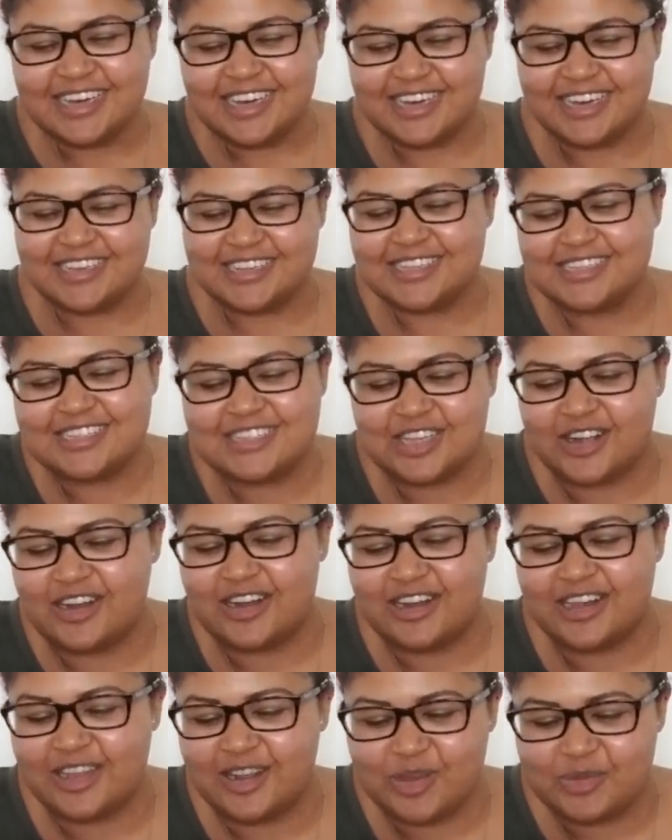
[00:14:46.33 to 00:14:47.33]
Uh,
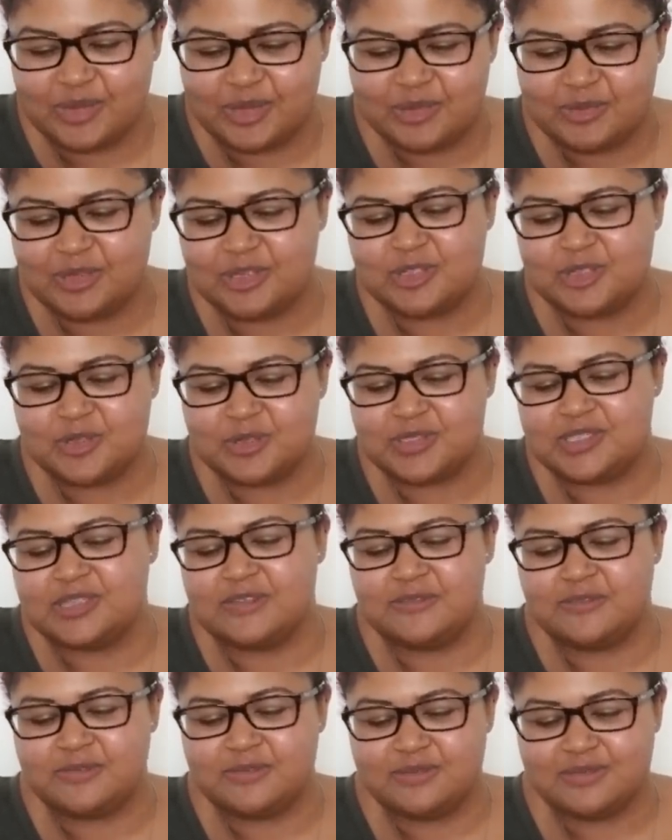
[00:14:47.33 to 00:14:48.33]
sorry, I don't mean to be
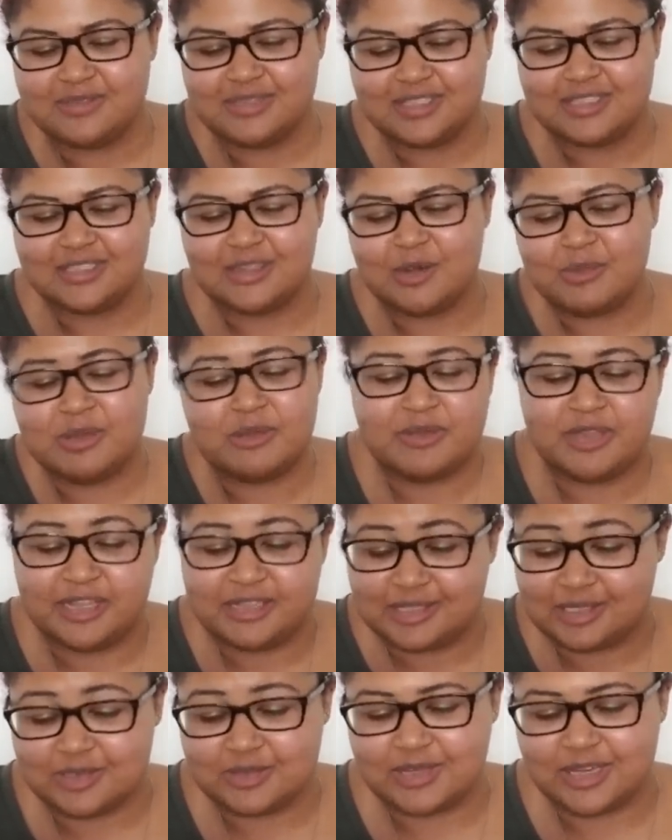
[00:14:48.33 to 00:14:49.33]
intrusive, or maybe I
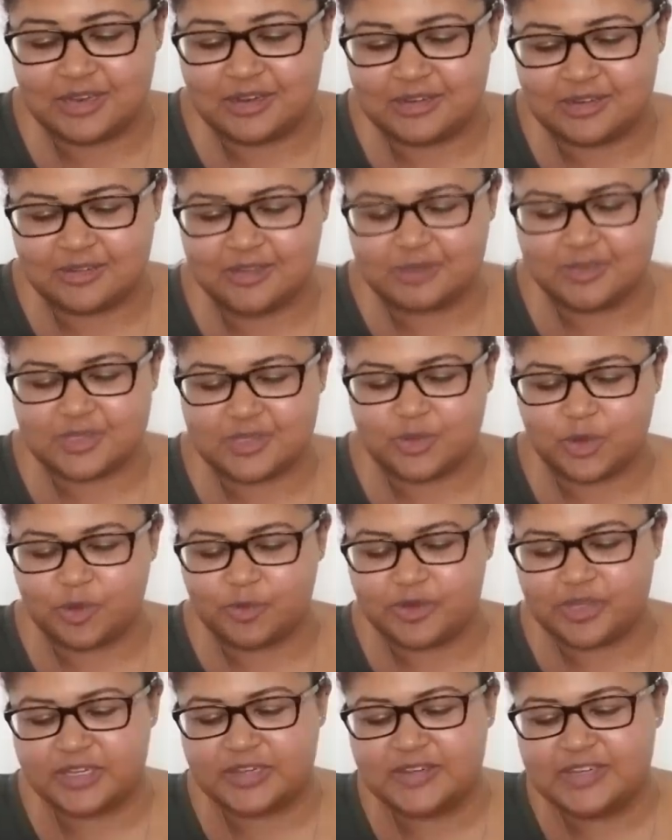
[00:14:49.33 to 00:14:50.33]
do. I don't know. I'm a
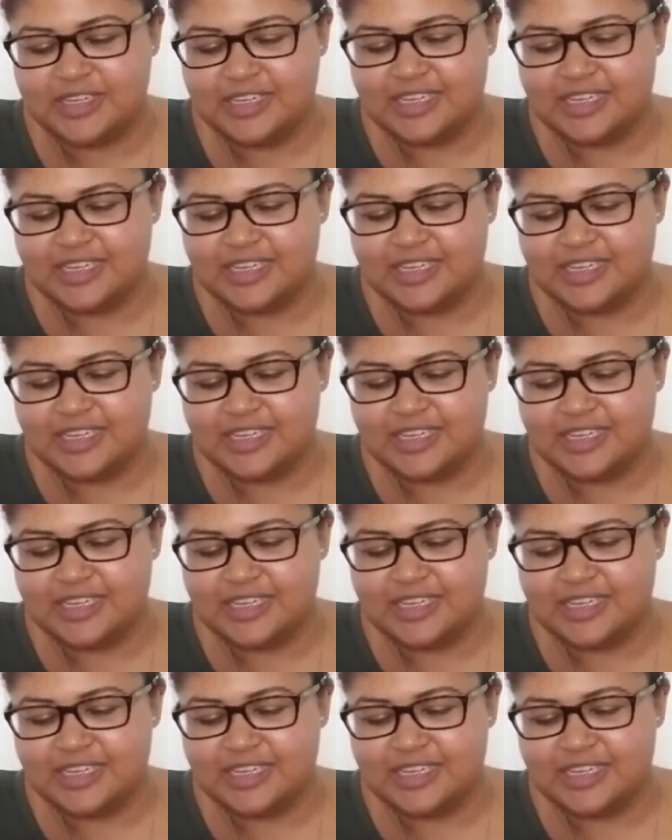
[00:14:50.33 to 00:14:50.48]
Scorpio.